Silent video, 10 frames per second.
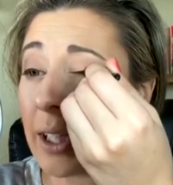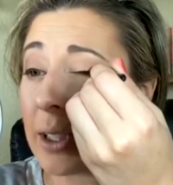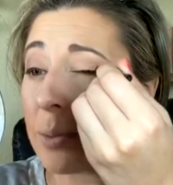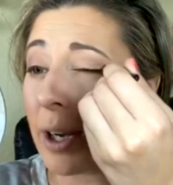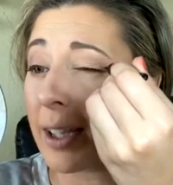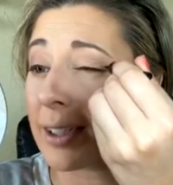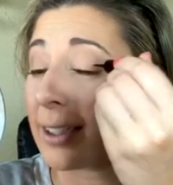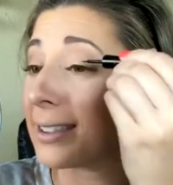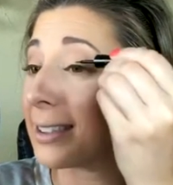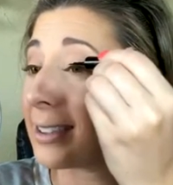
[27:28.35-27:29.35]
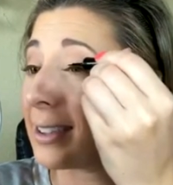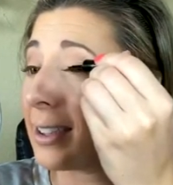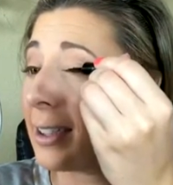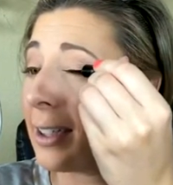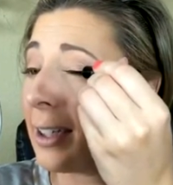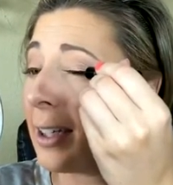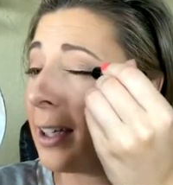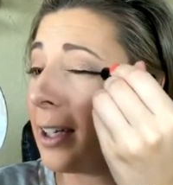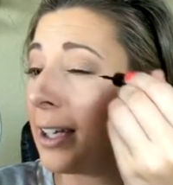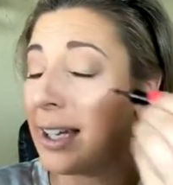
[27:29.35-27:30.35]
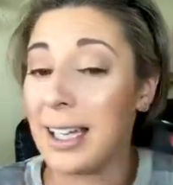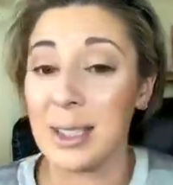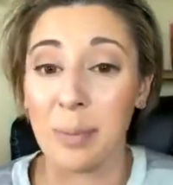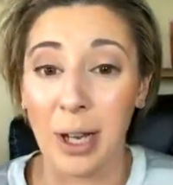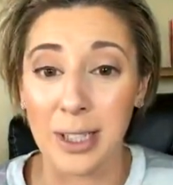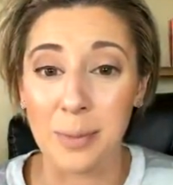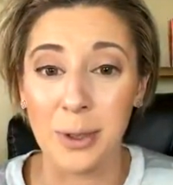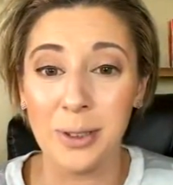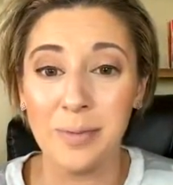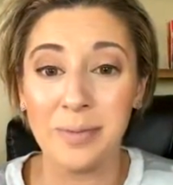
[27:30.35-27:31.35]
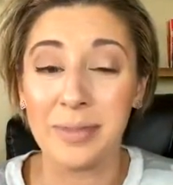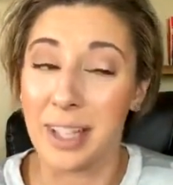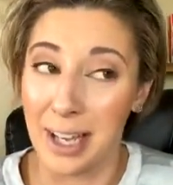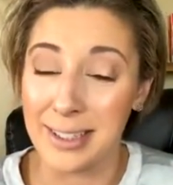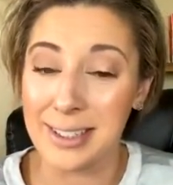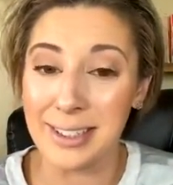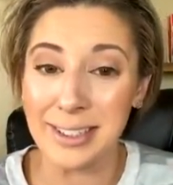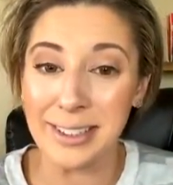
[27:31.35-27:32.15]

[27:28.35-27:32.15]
takes practice. Is it possible? Yes.